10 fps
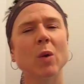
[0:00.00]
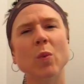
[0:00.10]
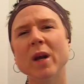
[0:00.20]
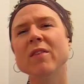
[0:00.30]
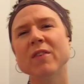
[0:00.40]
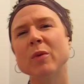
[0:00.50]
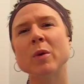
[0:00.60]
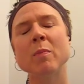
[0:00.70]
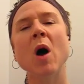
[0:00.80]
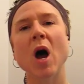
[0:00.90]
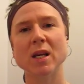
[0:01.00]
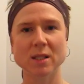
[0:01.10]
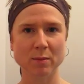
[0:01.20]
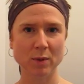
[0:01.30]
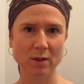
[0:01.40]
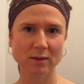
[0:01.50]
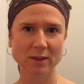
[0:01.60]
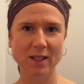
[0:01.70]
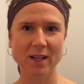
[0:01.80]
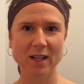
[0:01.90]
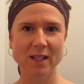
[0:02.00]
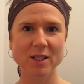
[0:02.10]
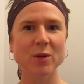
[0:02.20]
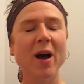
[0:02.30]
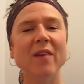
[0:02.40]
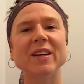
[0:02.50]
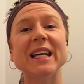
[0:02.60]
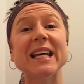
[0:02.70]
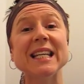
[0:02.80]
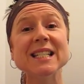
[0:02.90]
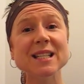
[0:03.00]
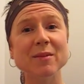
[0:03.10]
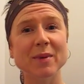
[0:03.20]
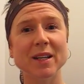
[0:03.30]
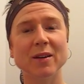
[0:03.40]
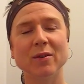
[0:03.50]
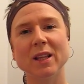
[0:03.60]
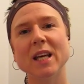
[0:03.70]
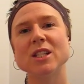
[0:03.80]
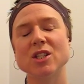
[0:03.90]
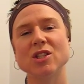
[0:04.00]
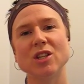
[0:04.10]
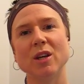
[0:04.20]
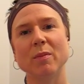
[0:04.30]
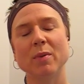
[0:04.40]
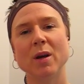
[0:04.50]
What if it were possible to have an intimate relationship